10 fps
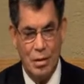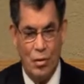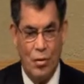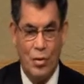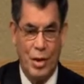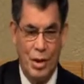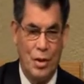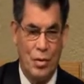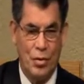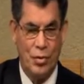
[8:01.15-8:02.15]
Don't
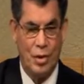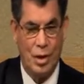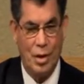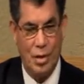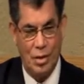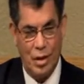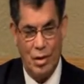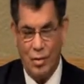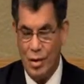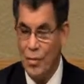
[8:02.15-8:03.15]
kill, don't steal, et
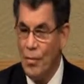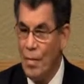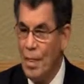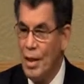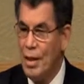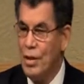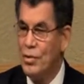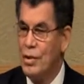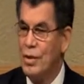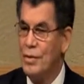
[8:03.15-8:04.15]
cetera. And
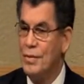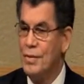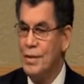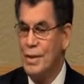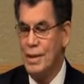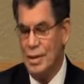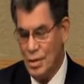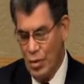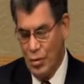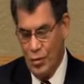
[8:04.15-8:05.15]
so,
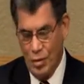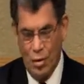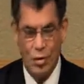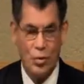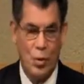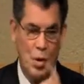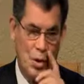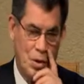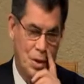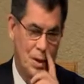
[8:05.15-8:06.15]
no, those
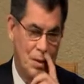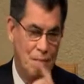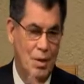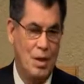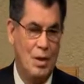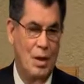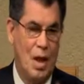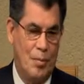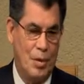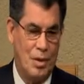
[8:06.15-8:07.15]
words mean the
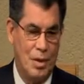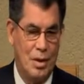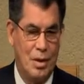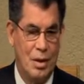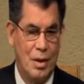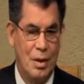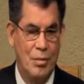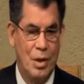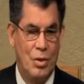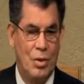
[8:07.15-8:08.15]
opposite. It
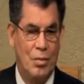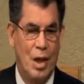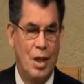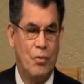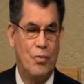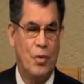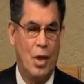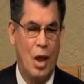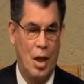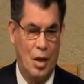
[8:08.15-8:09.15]
means to make it
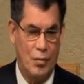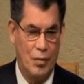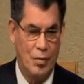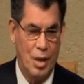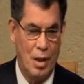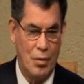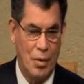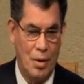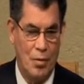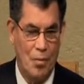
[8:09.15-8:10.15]
full of. Make it
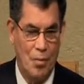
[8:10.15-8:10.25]
what?